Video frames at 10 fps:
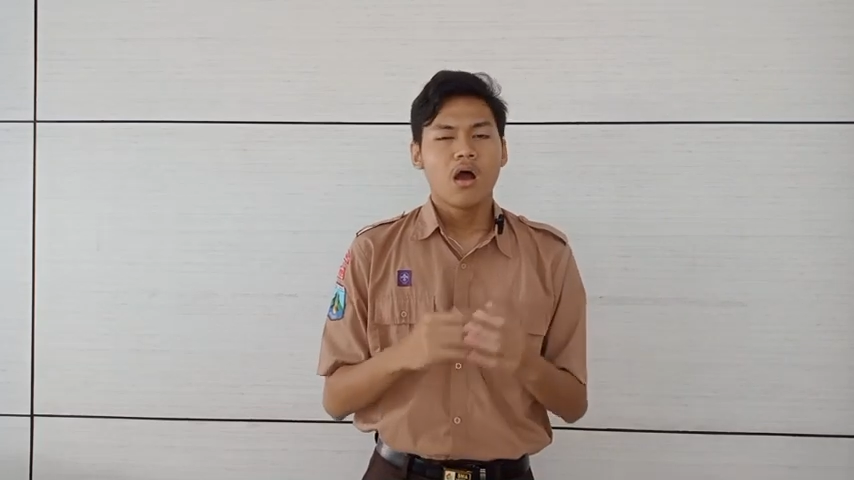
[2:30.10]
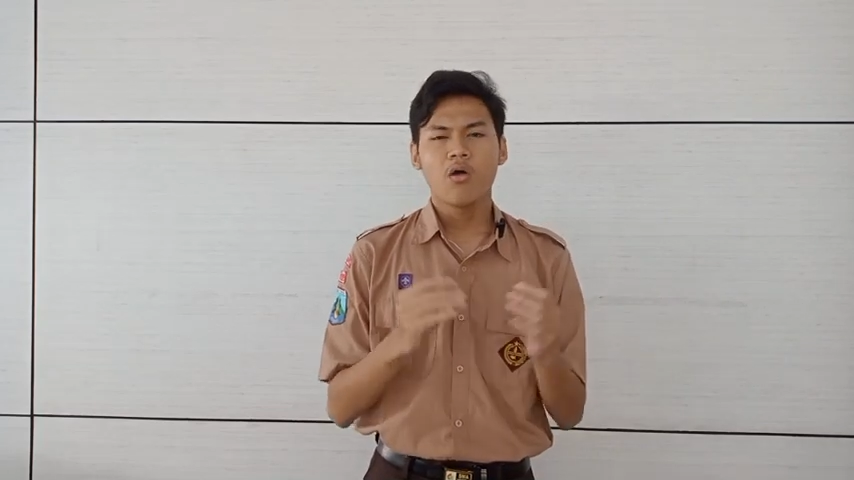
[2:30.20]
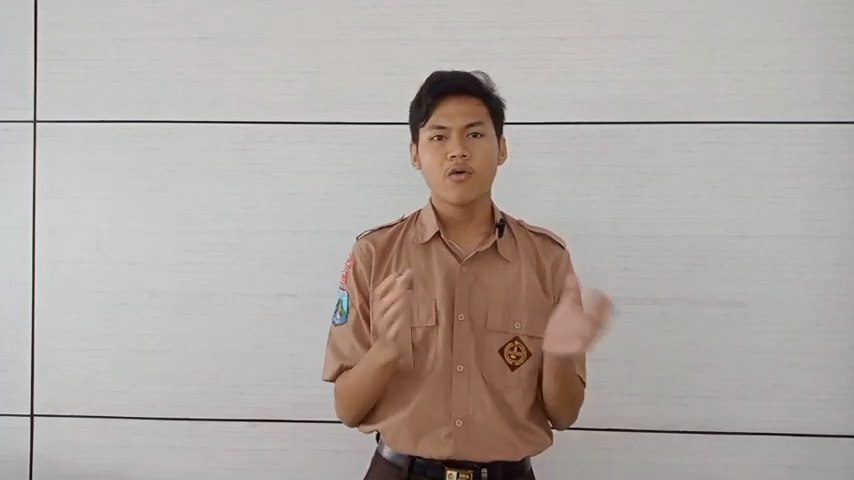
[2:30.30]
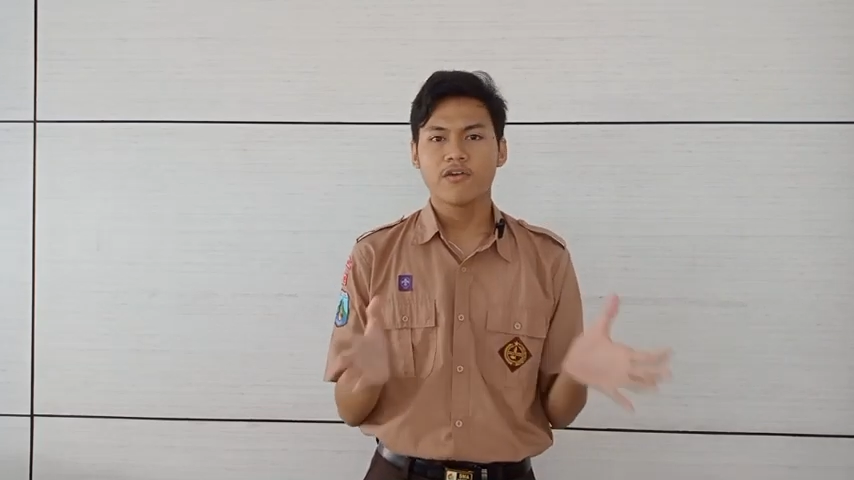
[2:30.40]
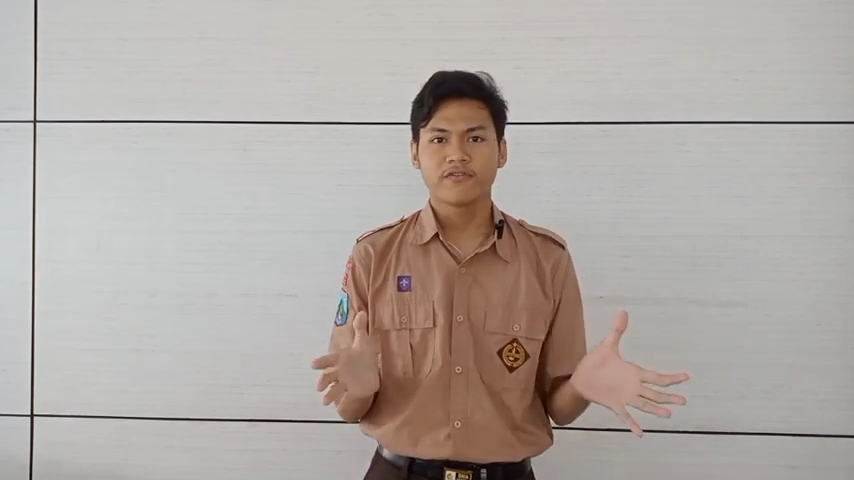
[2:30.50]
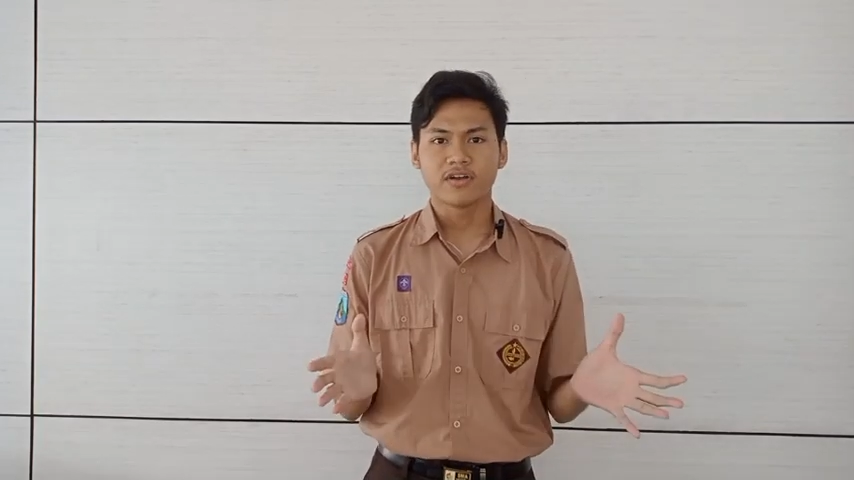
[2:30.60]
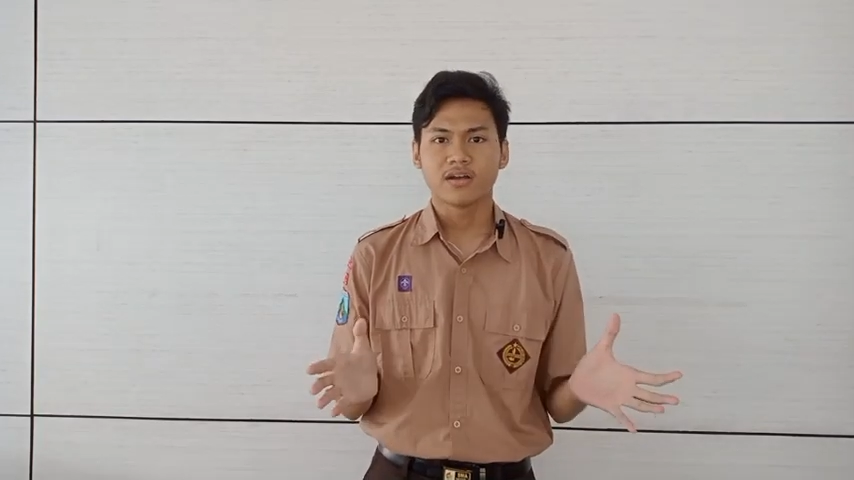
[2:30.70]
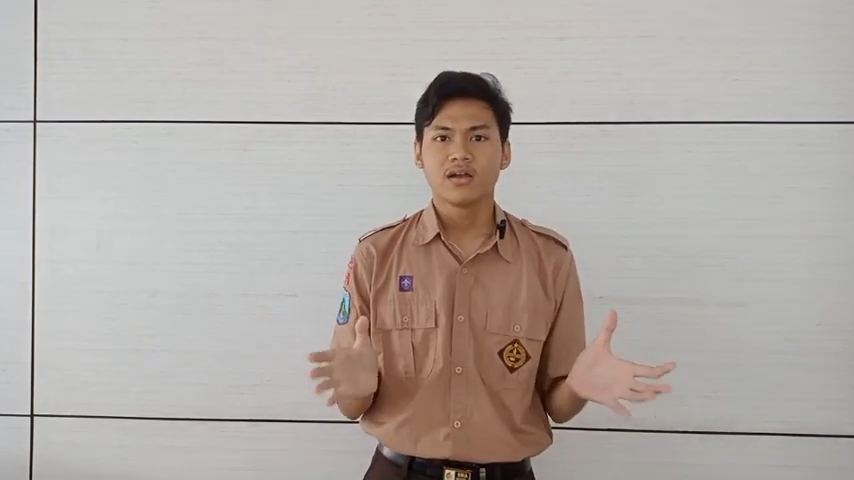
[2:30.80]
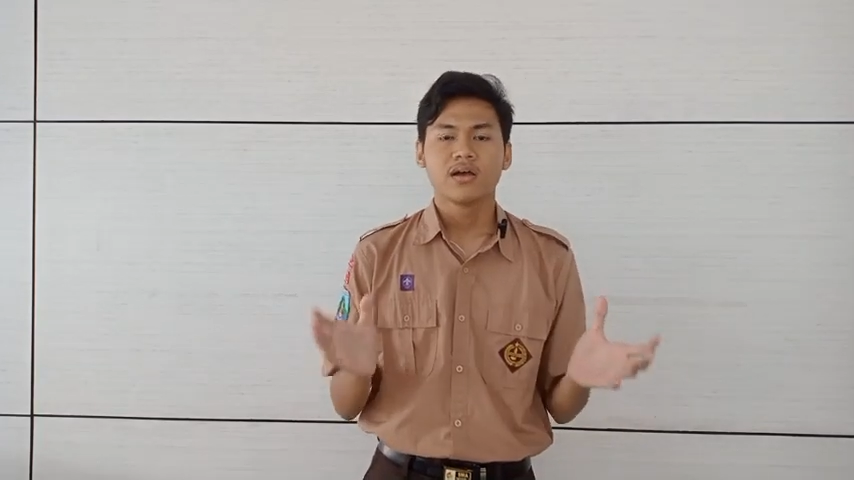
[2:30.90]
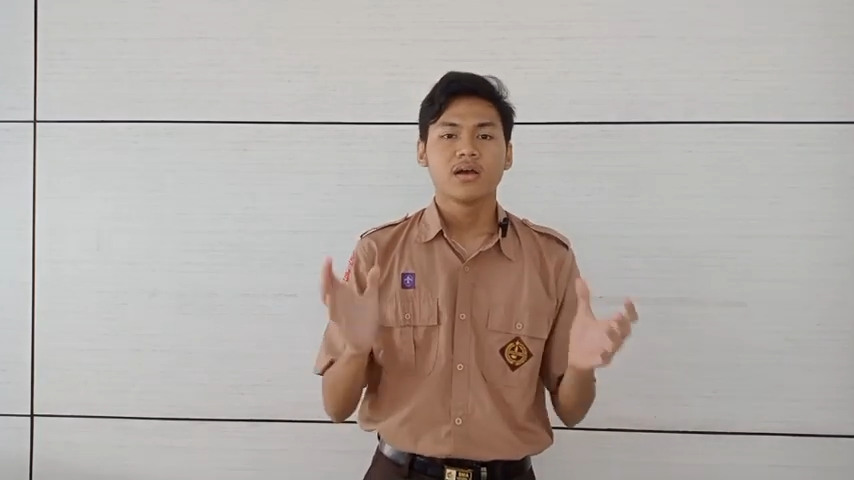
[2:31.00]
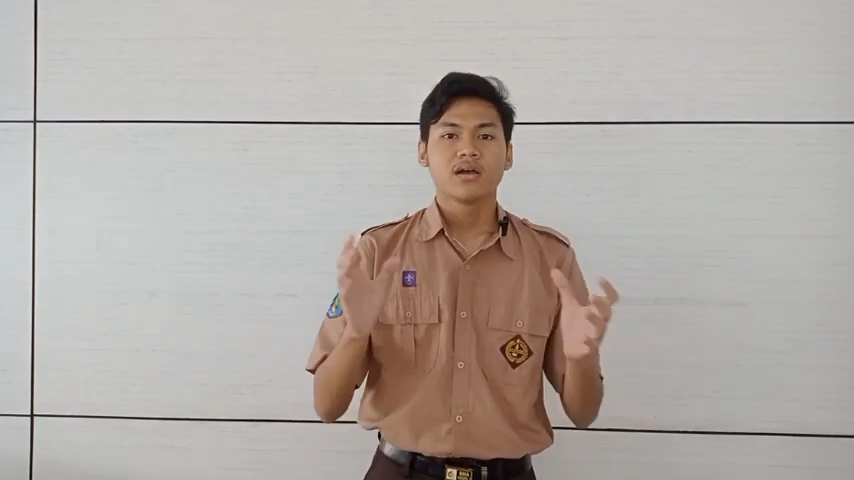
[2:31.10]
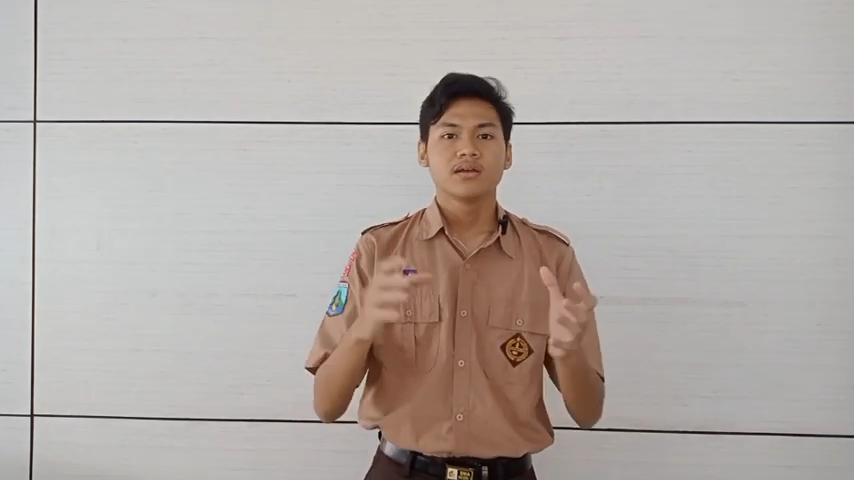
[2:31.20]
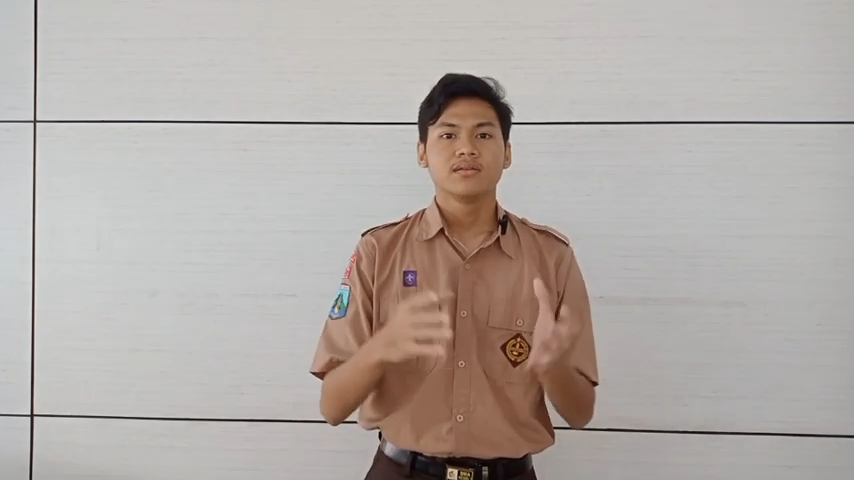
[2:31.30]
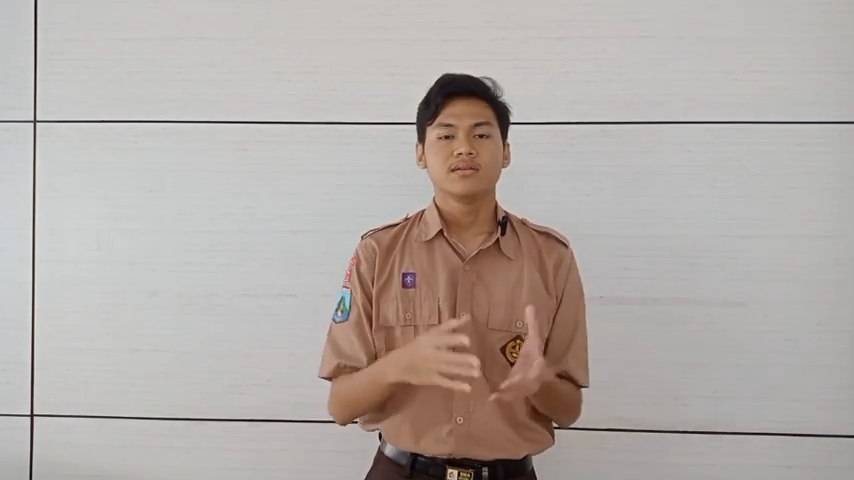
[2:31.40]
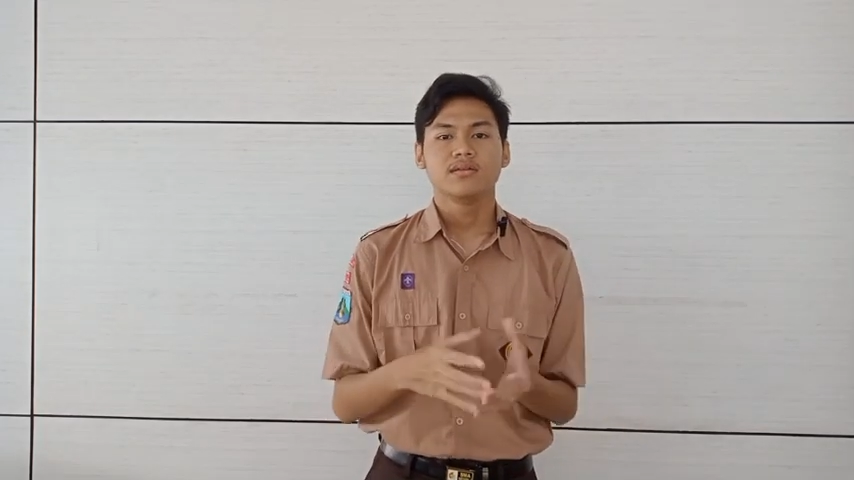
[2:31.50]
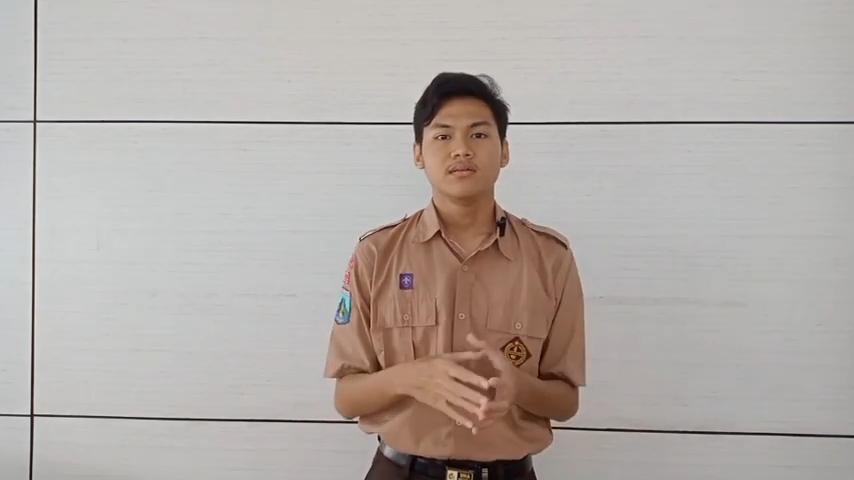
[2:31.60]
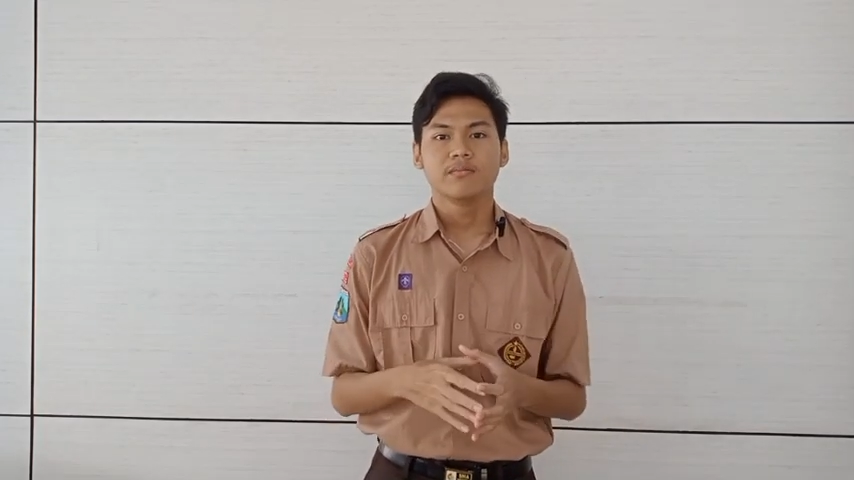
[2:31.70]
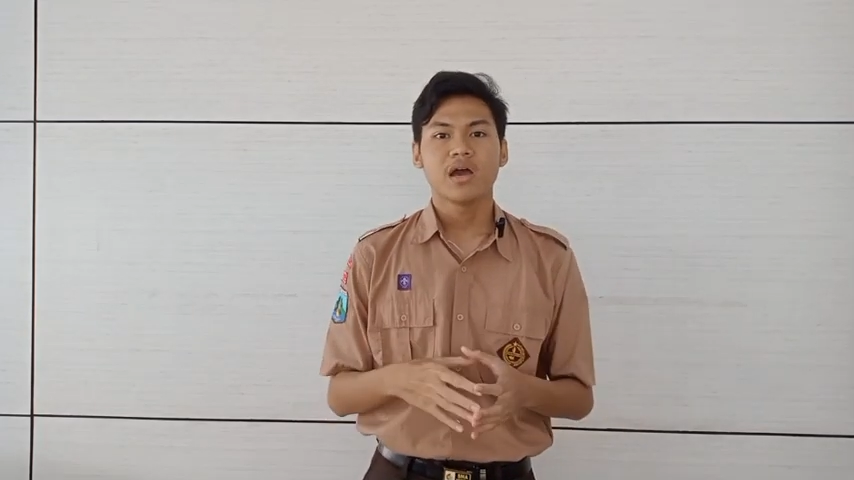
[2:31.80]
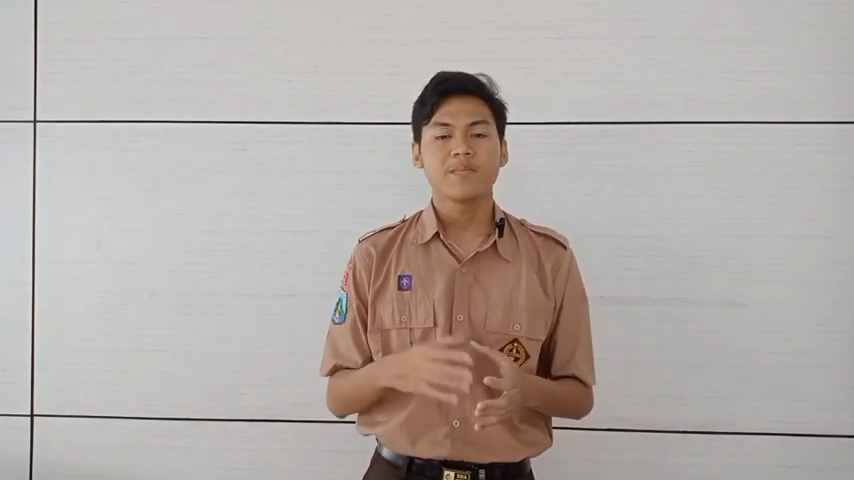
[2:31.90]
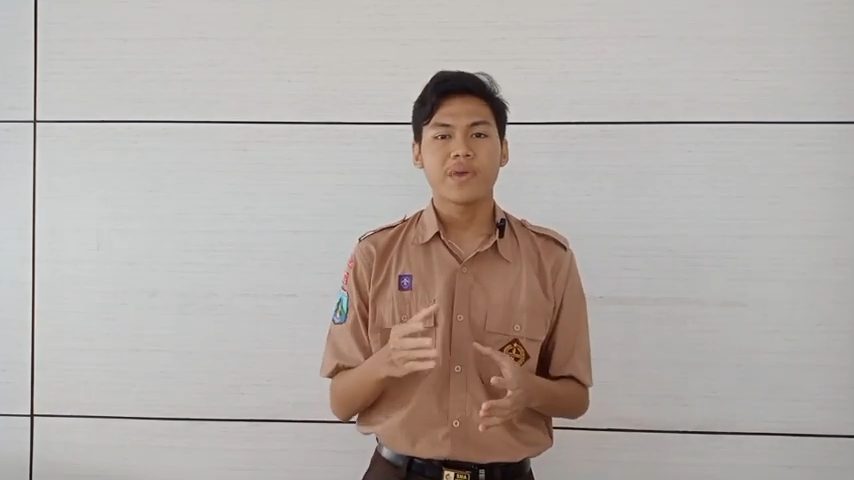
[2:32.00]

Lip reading: However, my